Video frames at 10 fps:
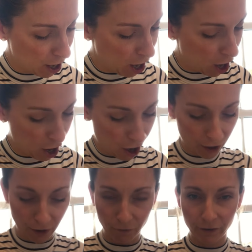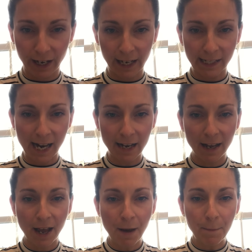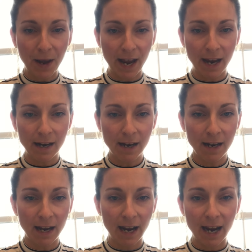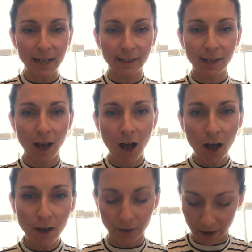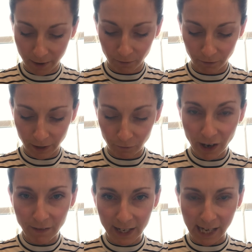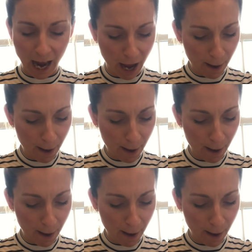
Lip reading: On. Read it. Pin it on. Reread it.